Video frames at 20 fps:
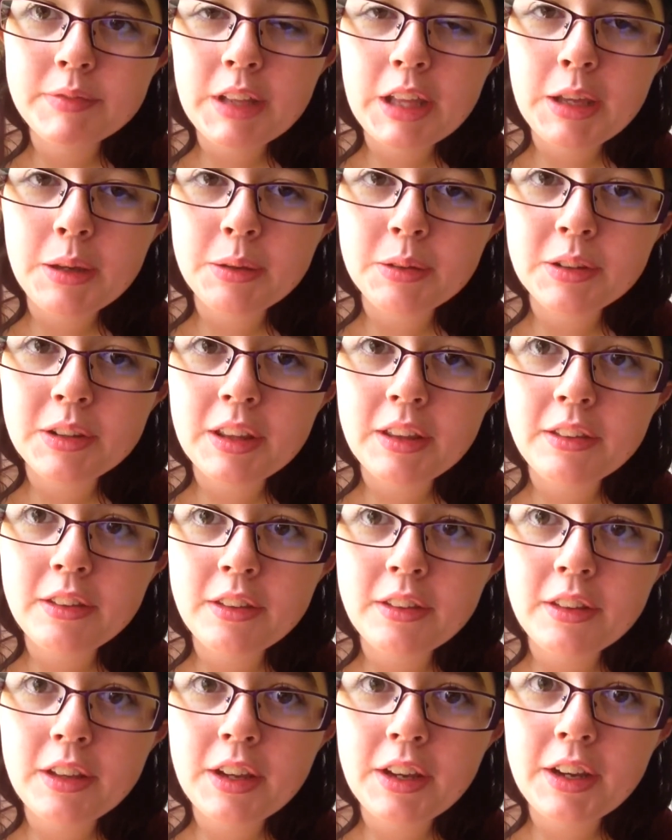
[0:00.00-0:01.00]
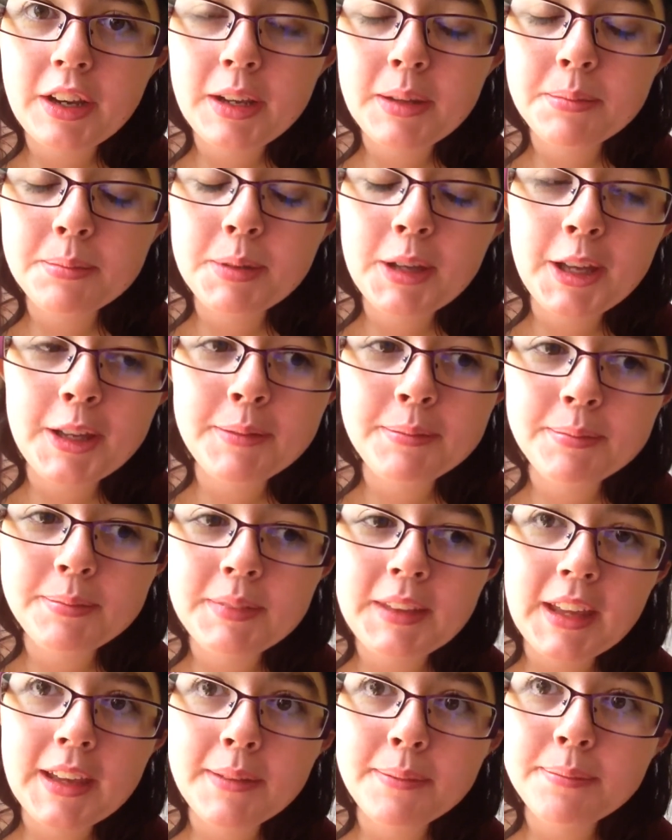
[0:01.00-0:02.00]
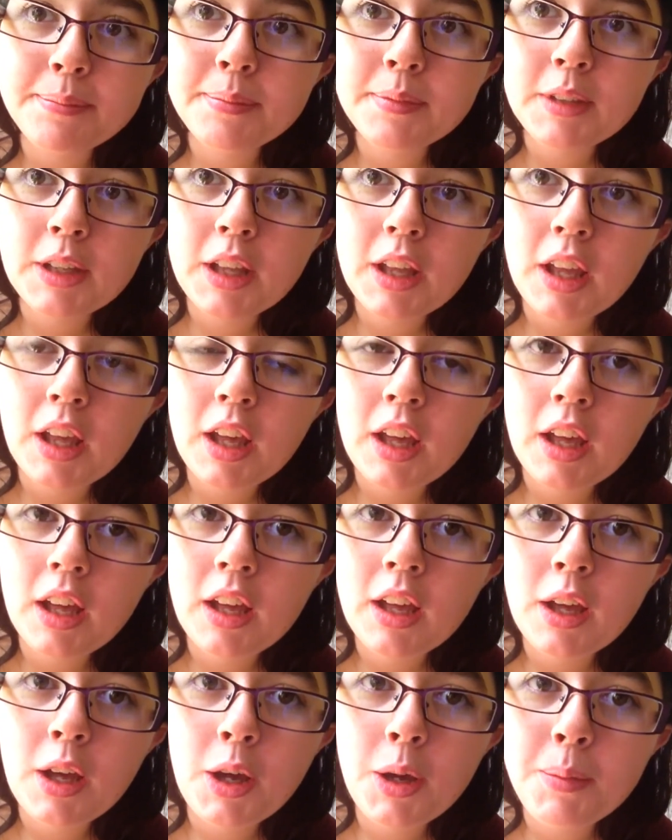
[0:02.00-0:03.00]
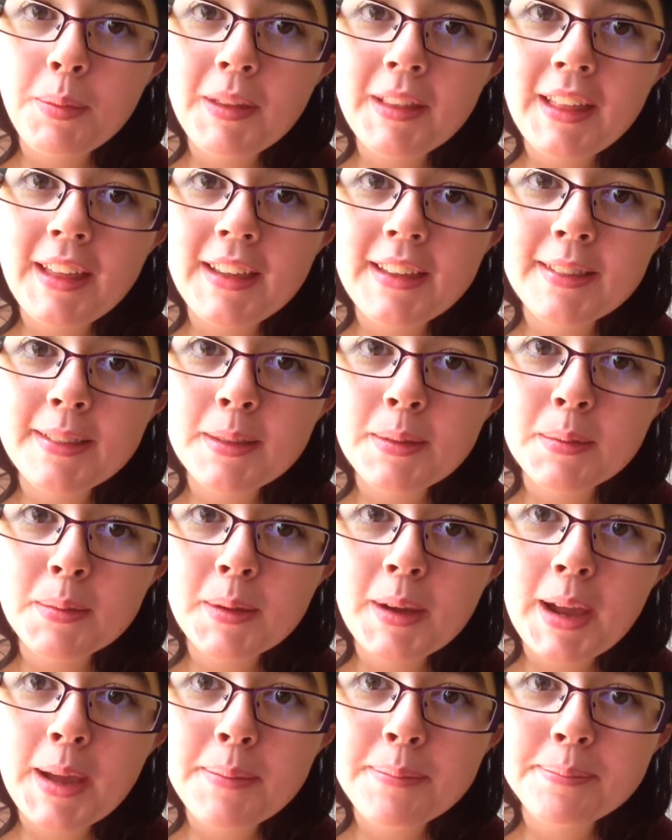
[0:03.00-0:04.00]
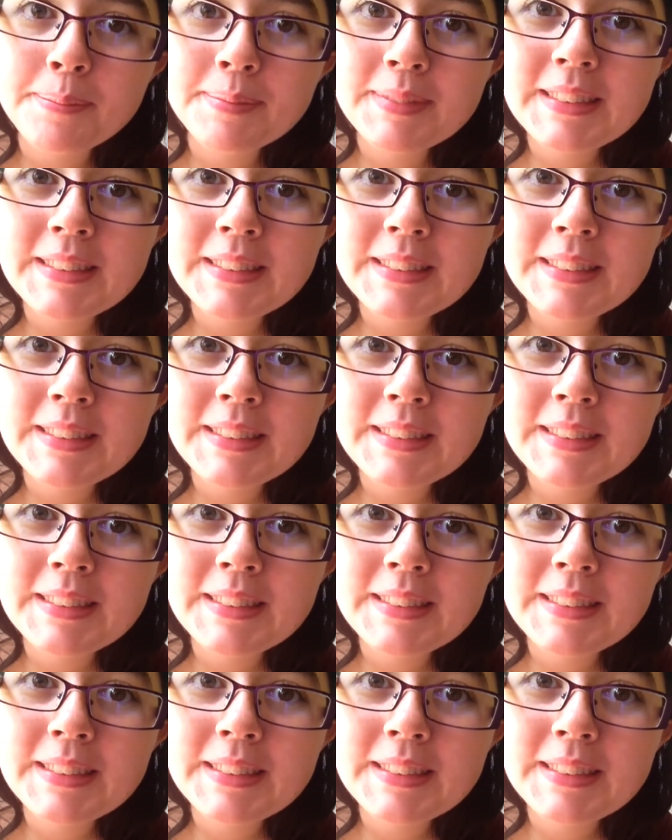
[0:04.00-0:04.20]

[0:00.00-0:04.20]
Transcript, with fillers: it was necessary. But yeah, hope you like and subscribe.